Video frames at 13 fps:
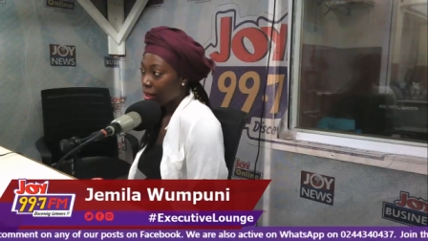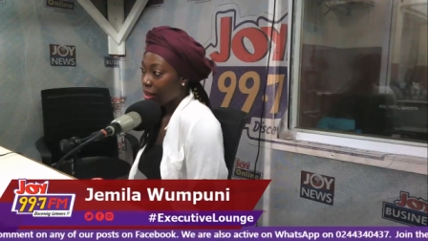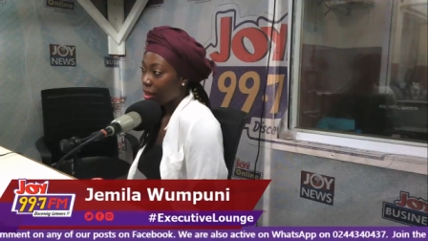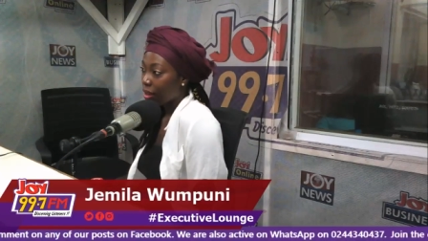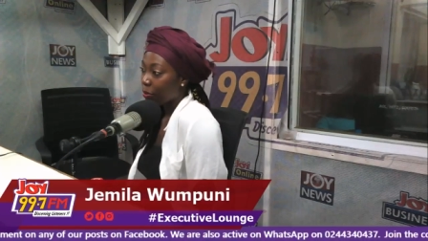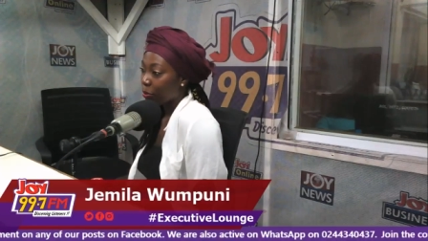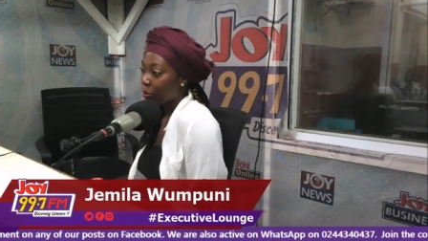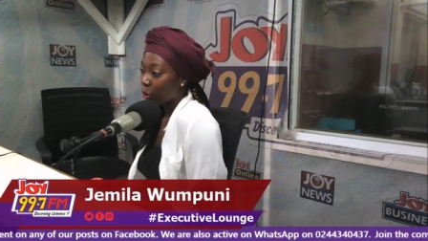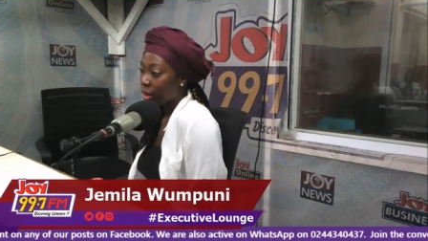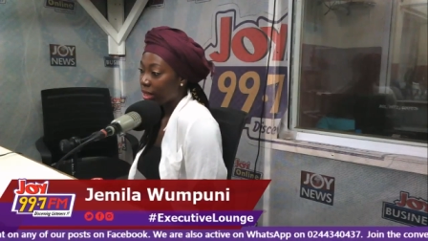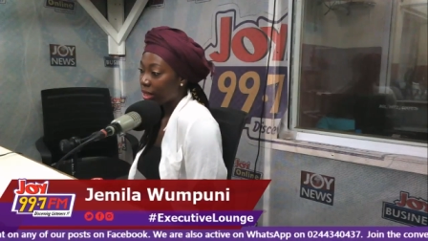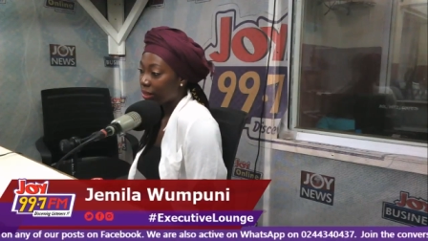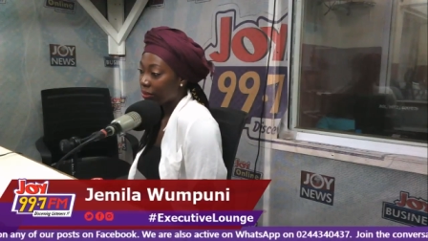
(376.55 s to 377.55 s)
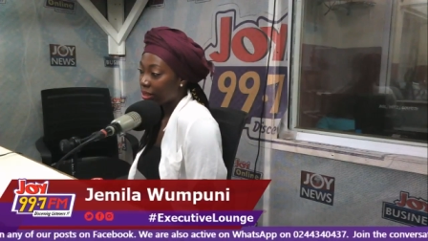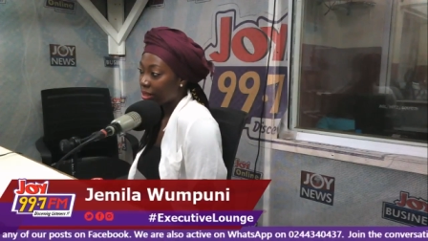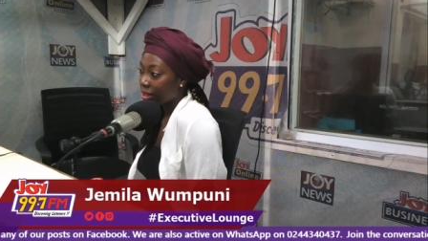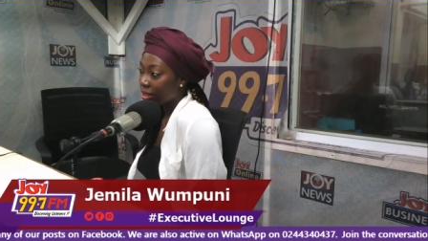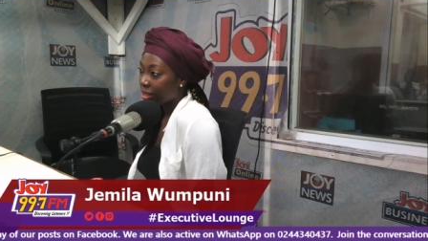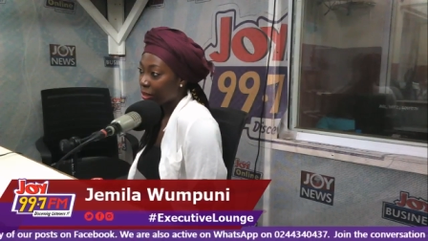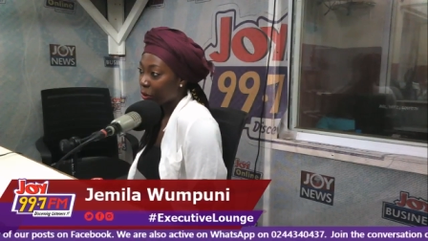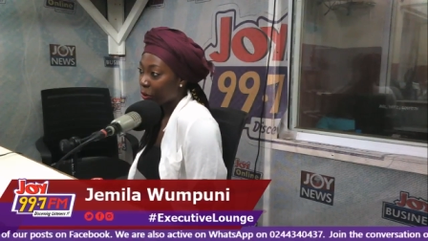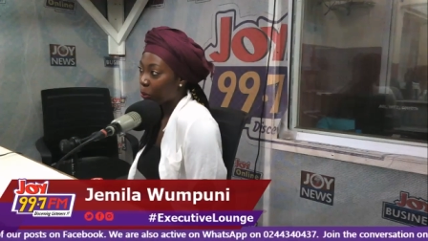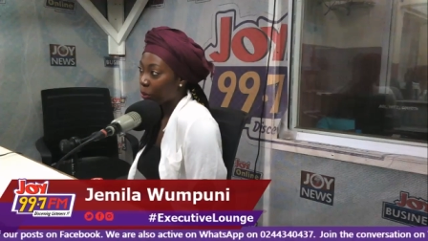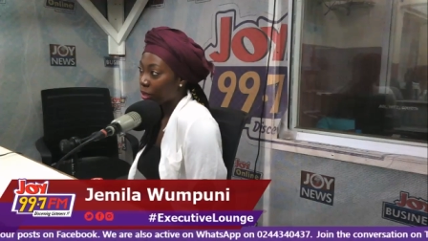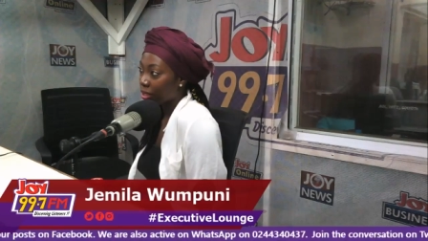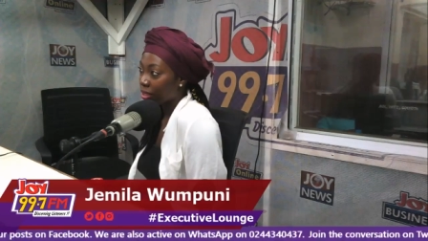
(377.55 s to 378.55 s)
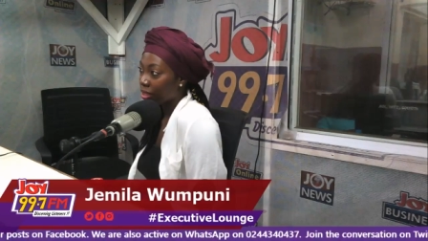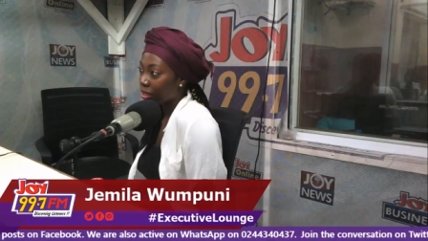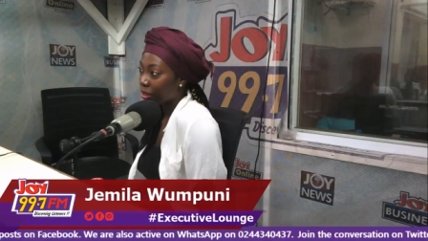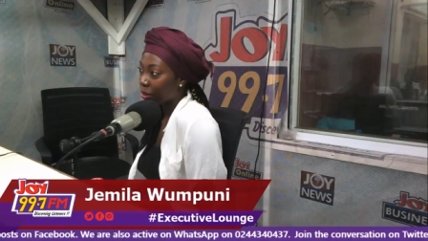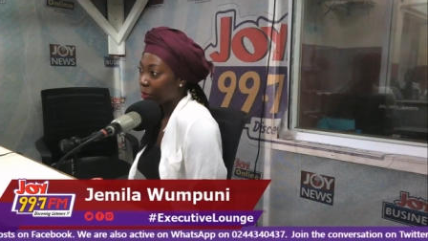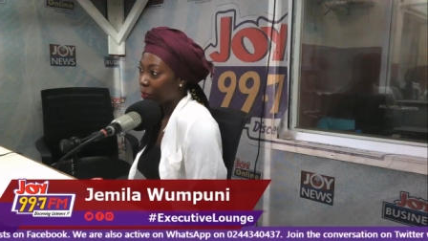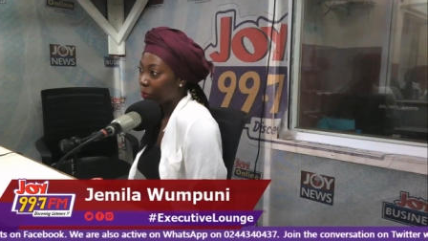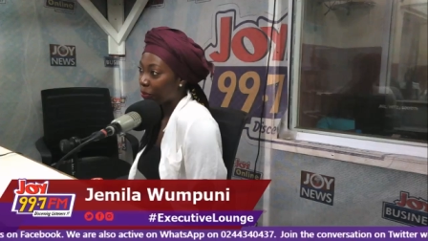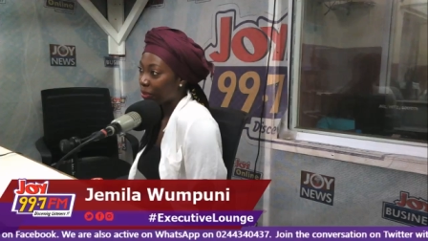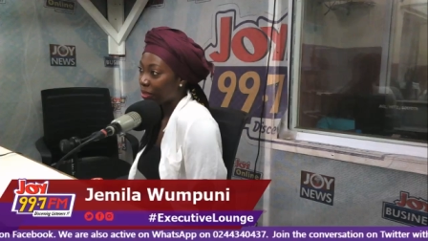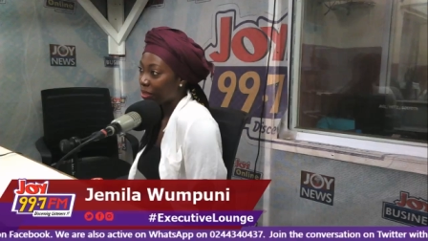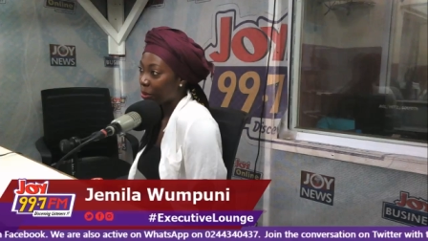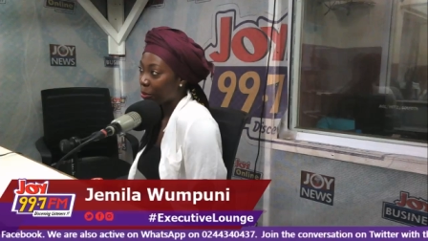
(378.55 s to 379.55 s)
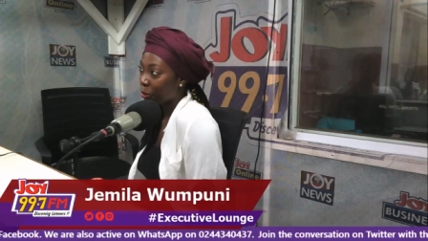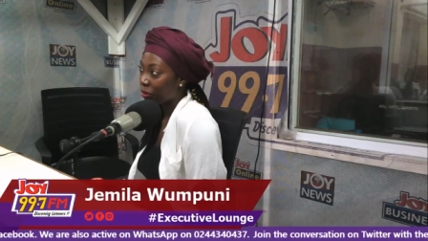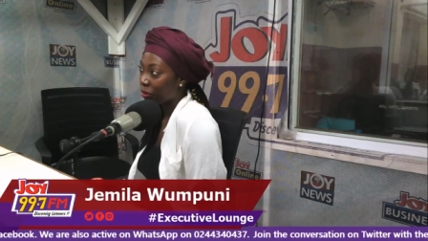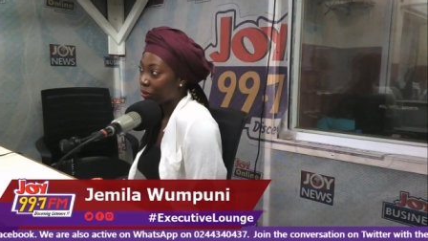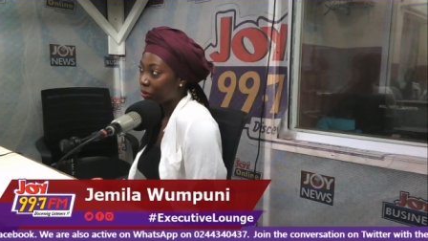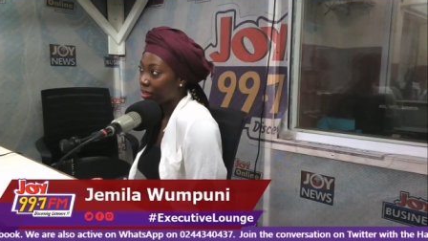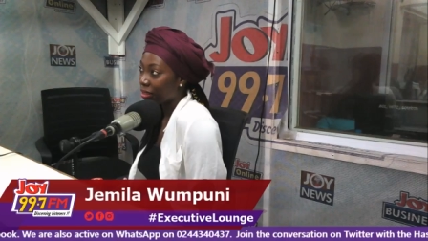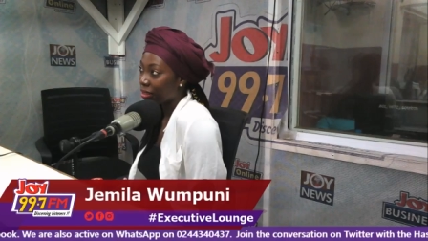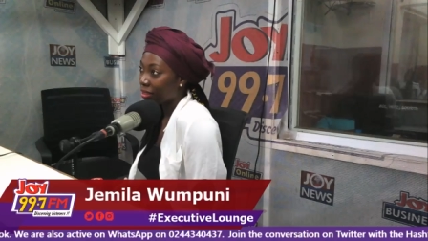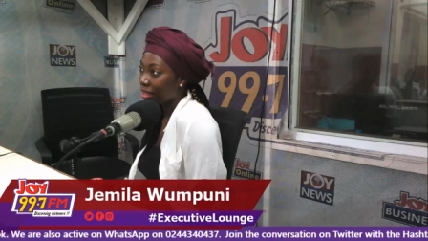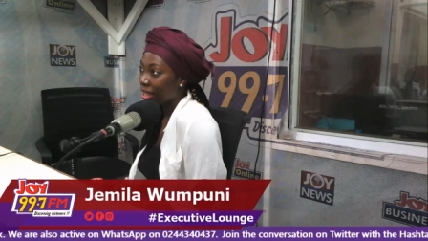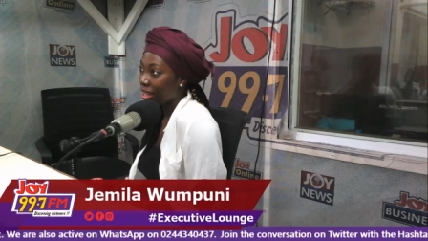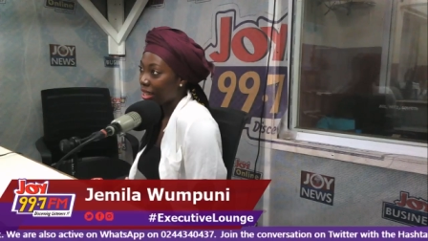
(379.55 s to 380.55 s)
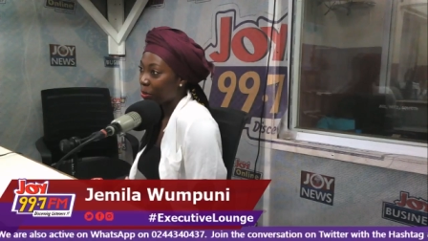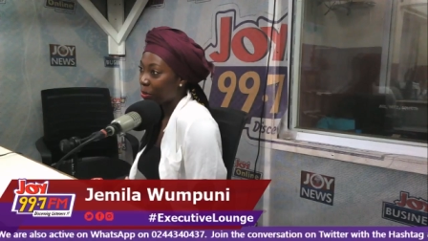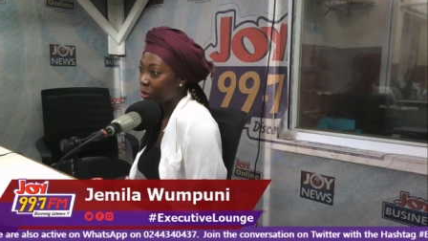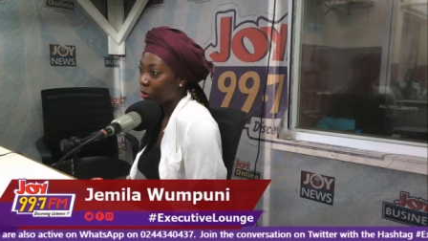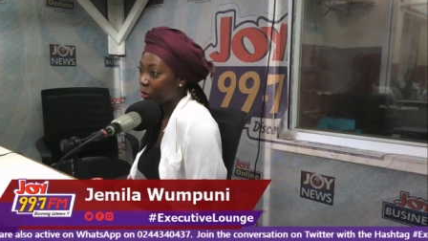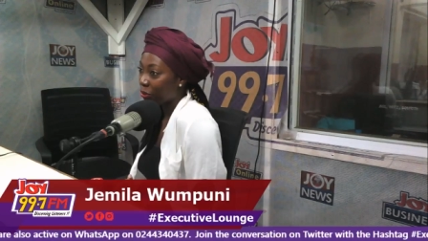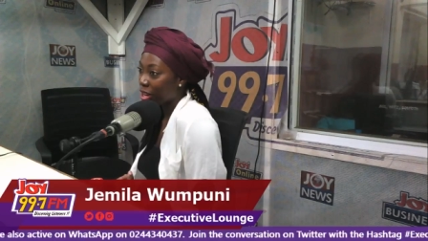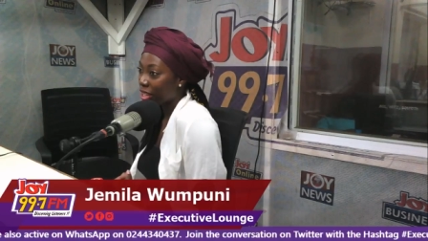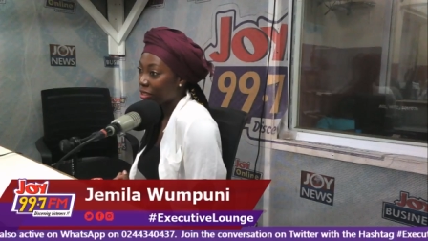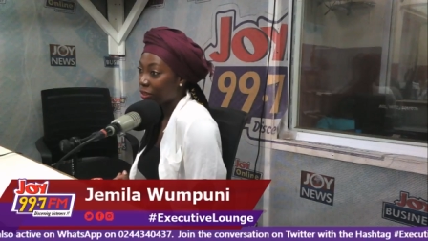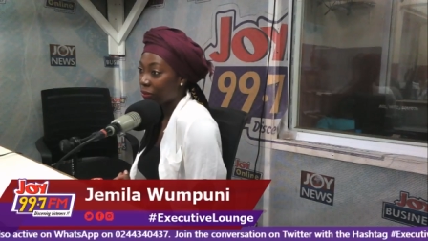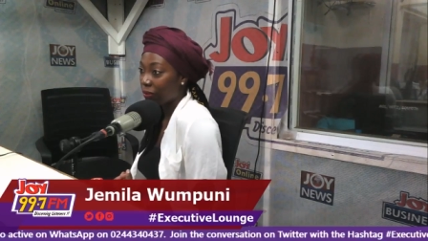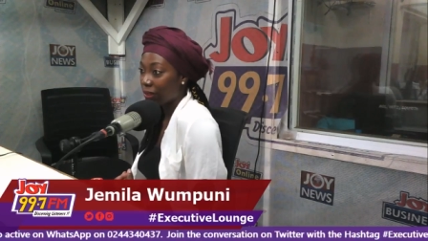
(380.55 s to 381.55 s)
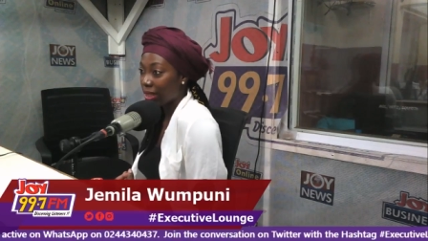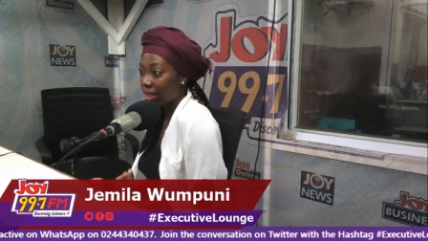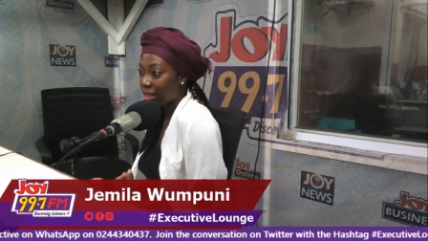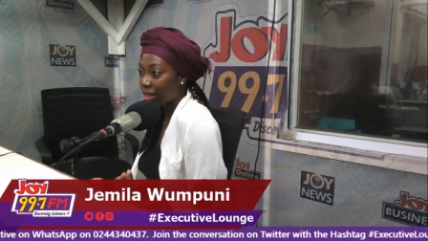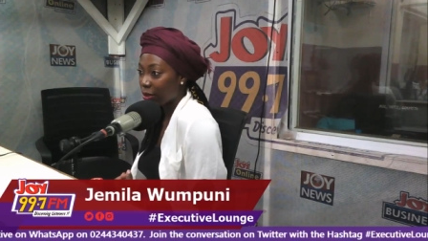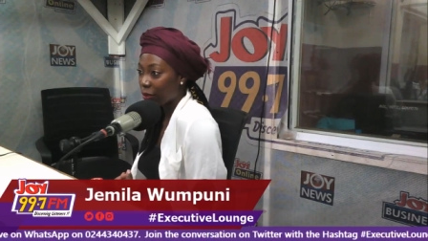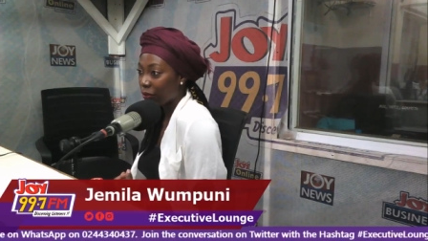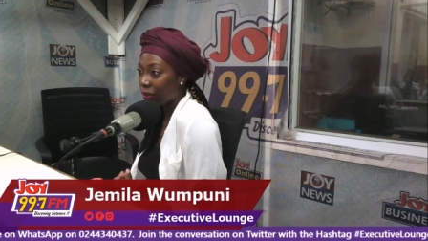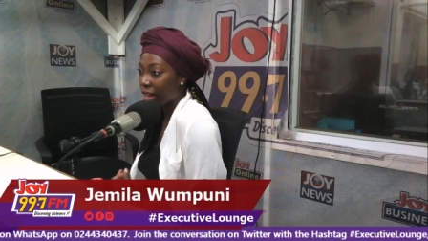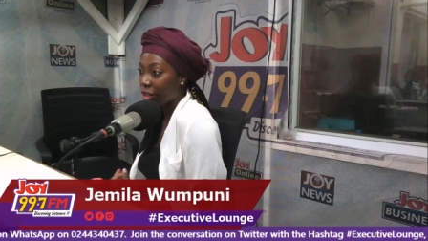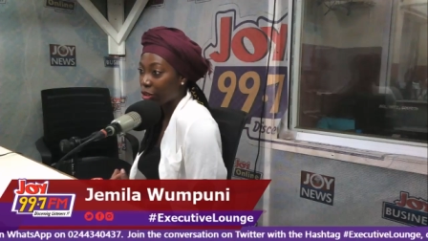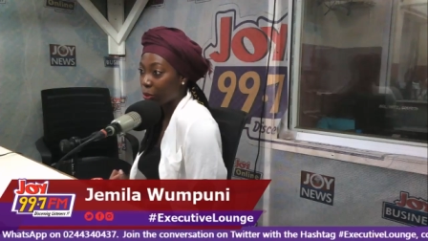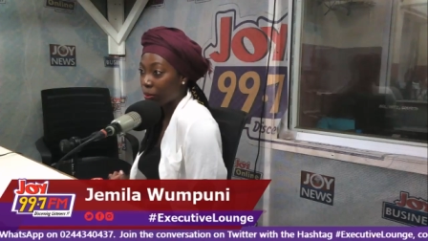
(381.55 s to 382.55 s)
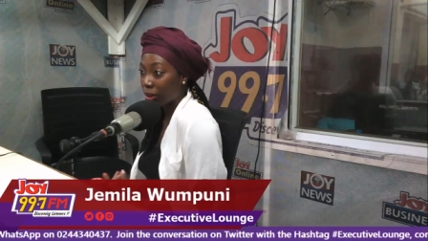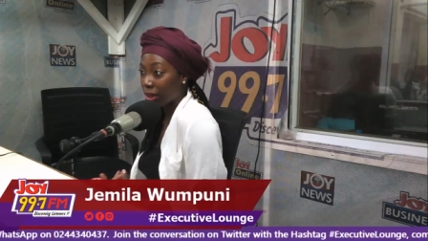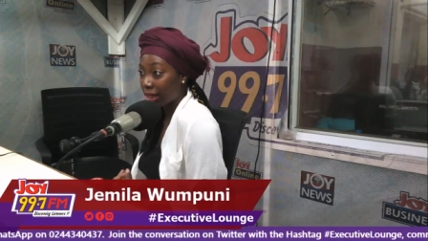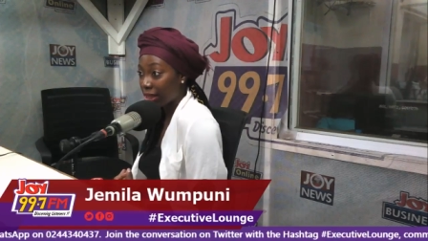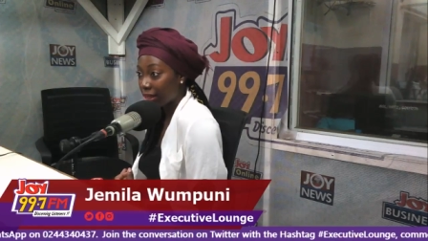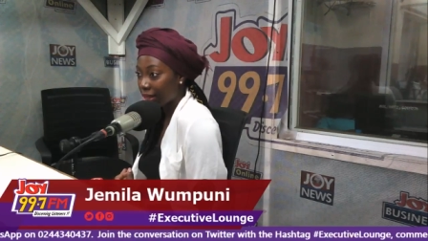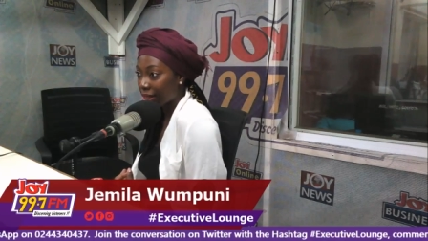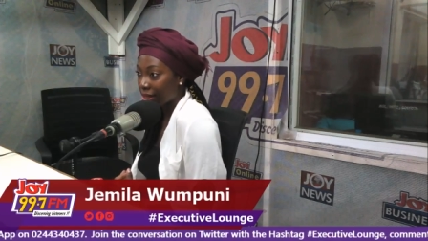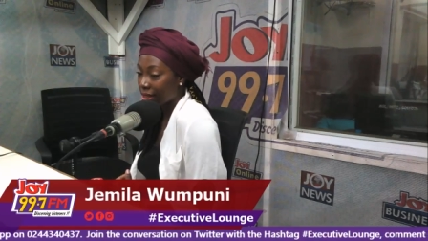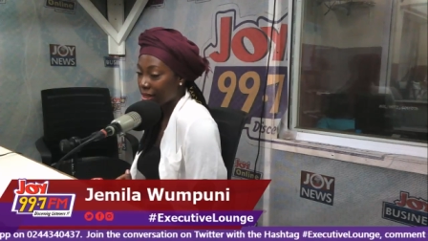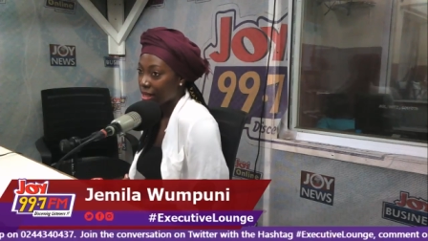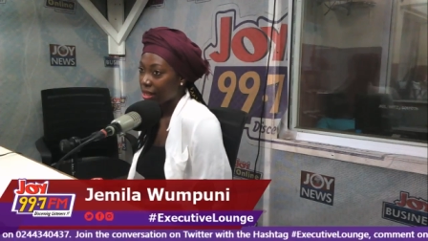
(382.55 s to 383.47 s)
Um, so I definitely dealt with um, some of the elements of trying to fit in or find your place,